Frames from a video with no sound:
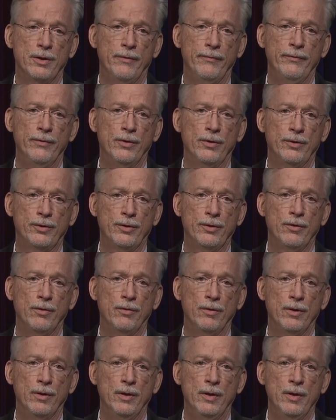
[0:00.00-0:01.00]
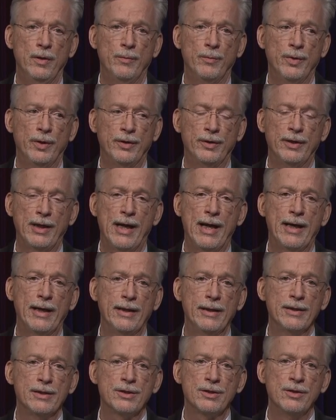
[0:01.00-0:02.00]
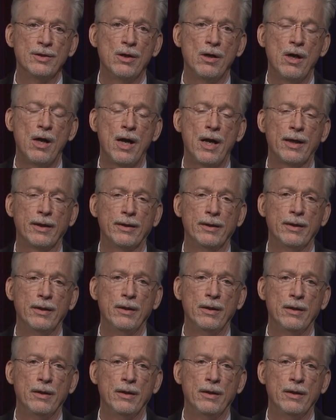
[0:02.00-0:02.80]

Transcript: of North Dakota, but that is not